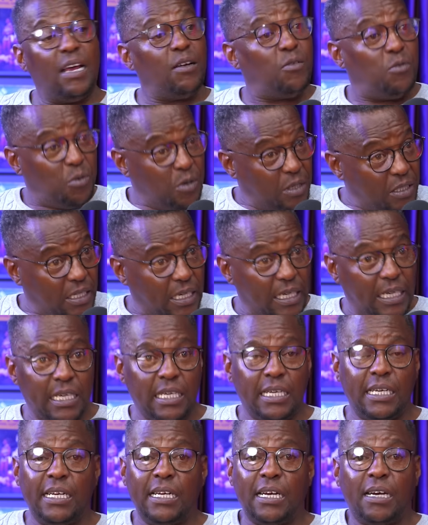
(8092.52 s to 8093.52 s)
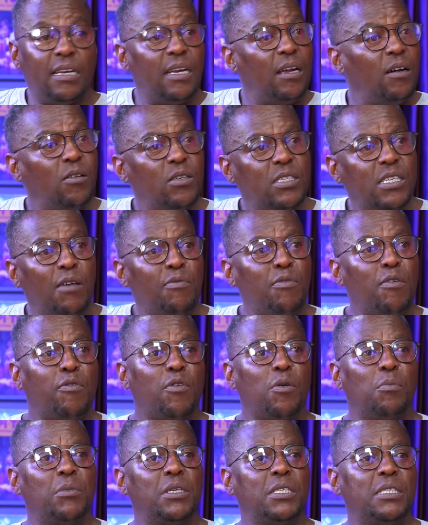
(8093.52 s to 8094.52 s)
Like we were saying earlier, now I suffer
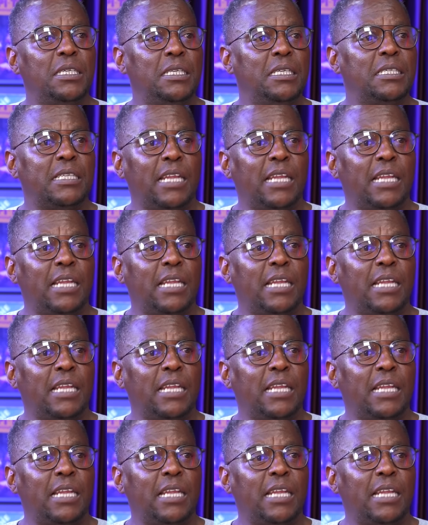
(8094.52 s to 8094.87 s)
from Mercedes